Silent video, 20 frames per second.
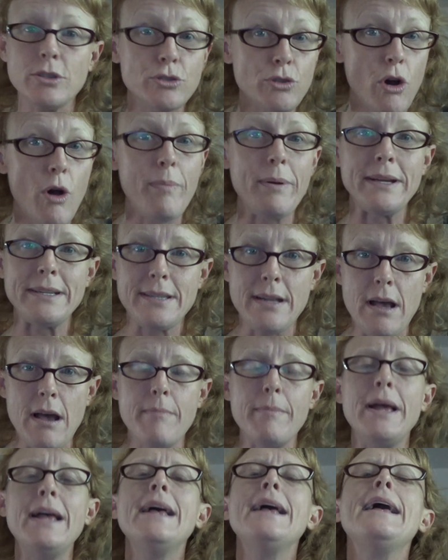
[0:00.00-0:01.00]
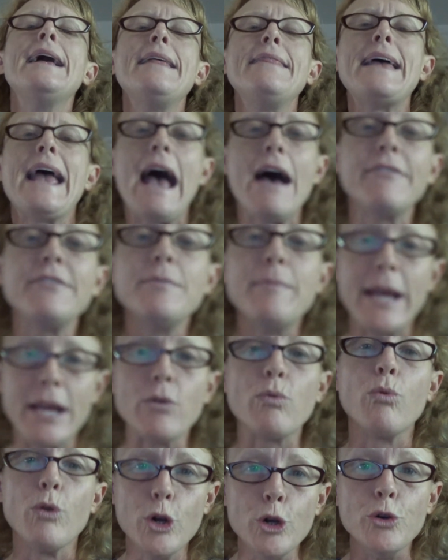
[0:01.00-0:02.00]
control picks it up. They have to
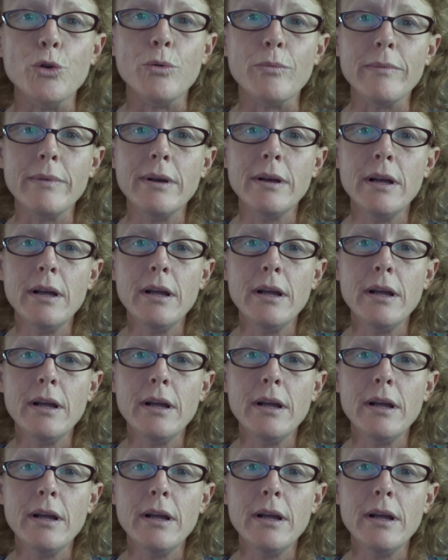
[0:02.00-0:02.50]
make room.